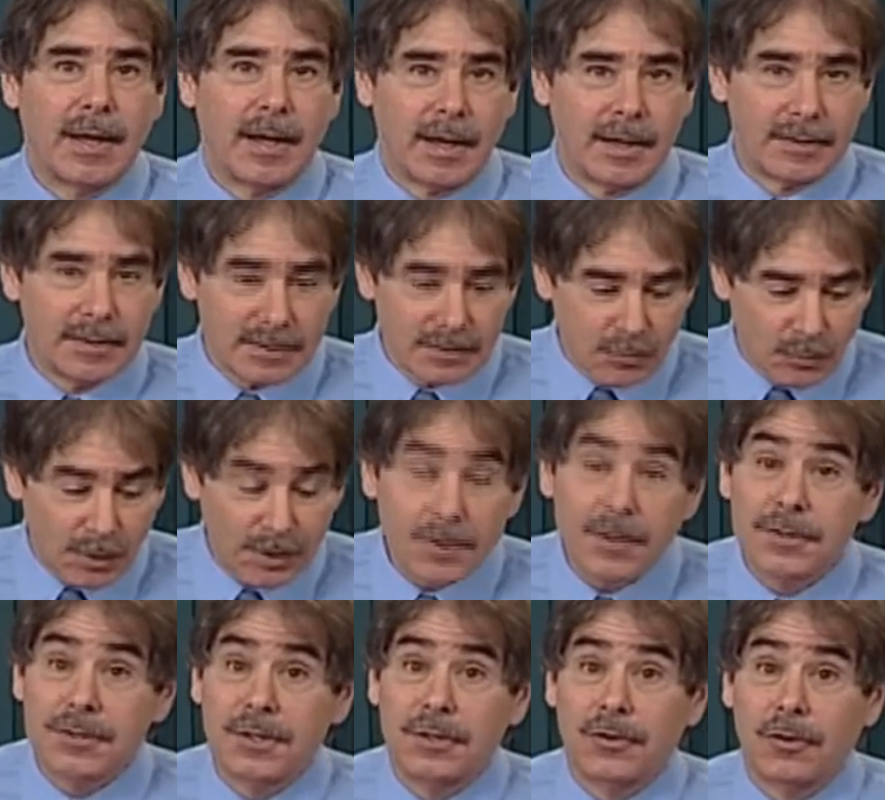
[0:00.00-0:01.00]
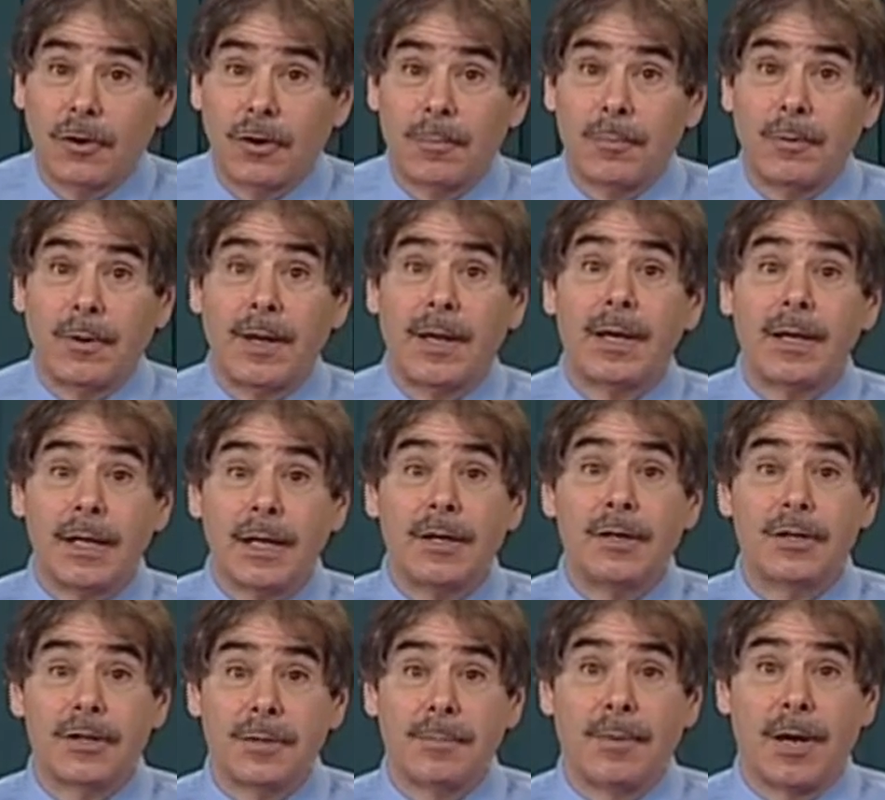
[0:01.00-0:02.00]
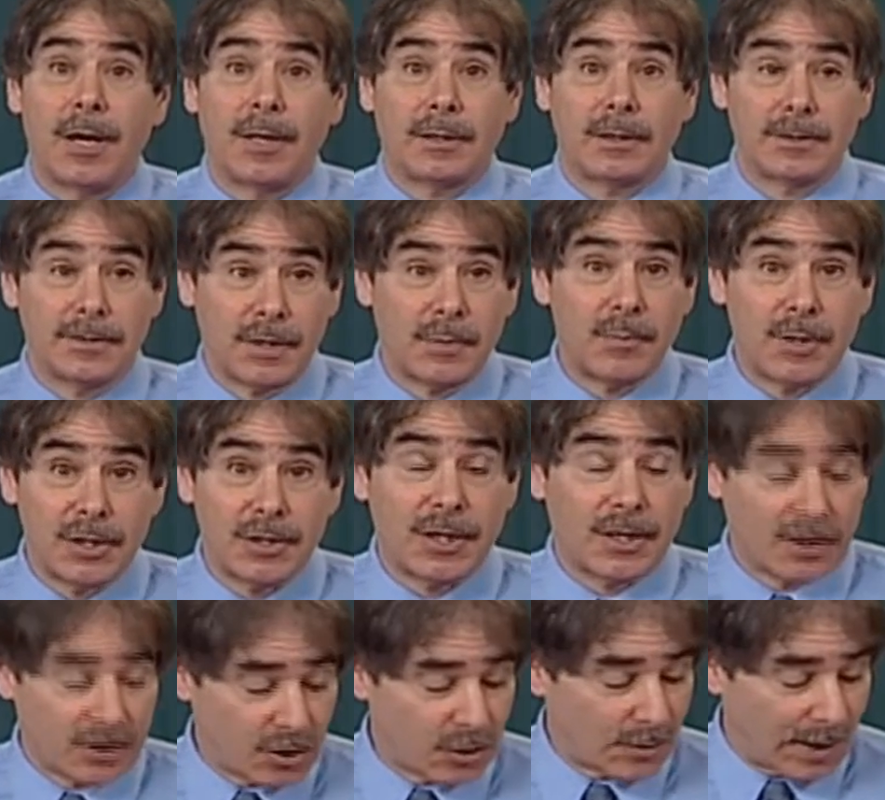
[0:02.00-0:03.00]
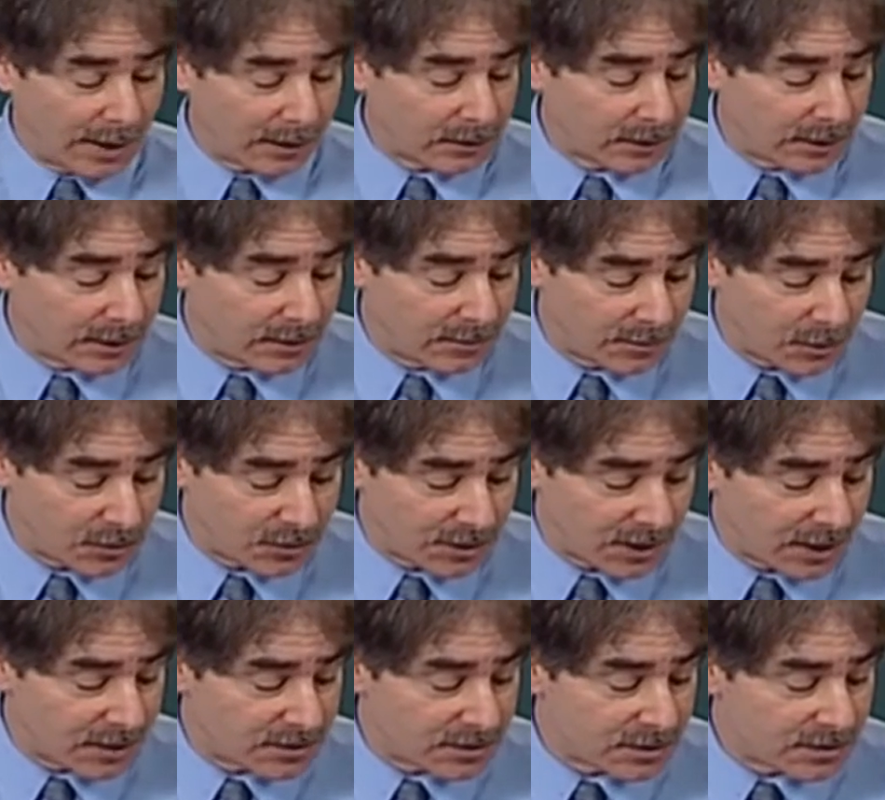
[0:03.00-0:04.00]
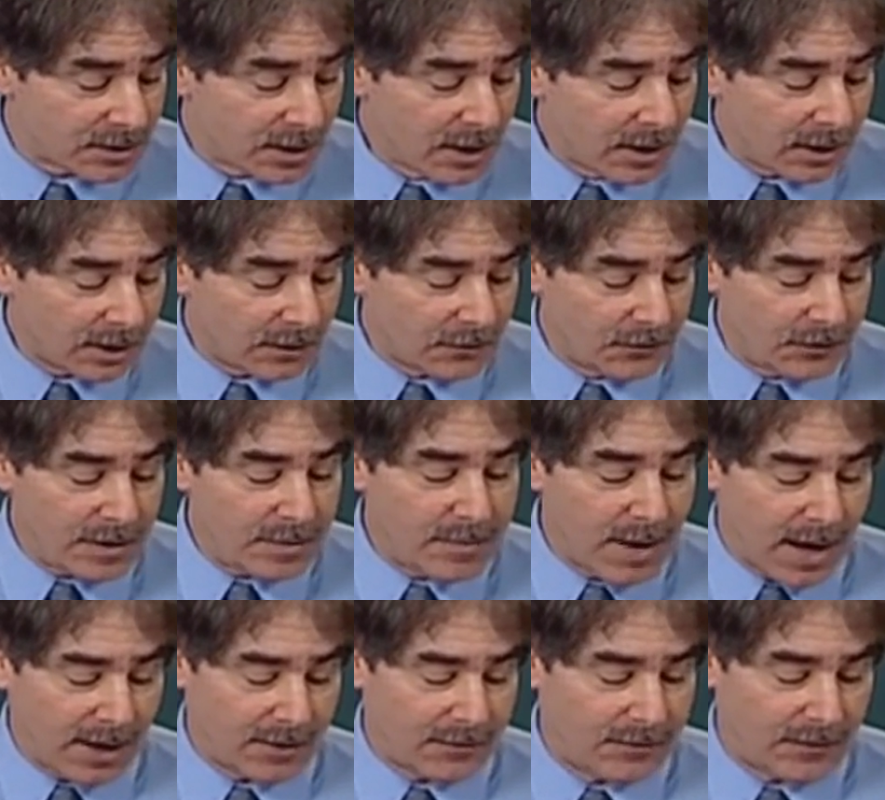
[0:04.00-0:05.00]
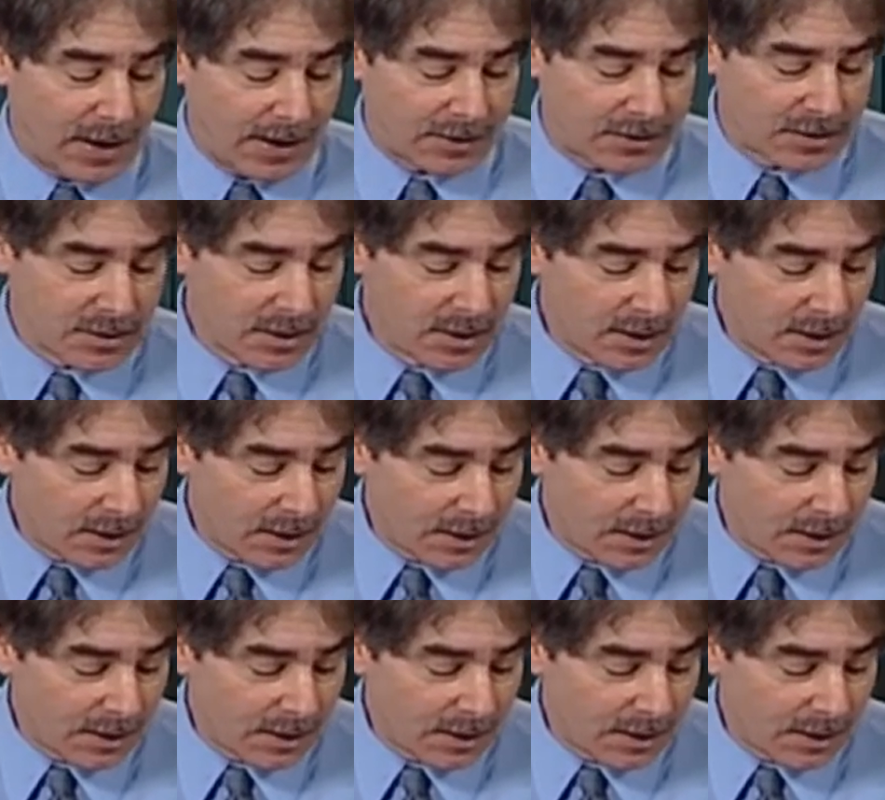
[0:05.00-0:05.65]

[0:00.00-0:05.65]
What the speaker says: and one that's incorporated into the models, and we think correctly in most cases, are feedback effects.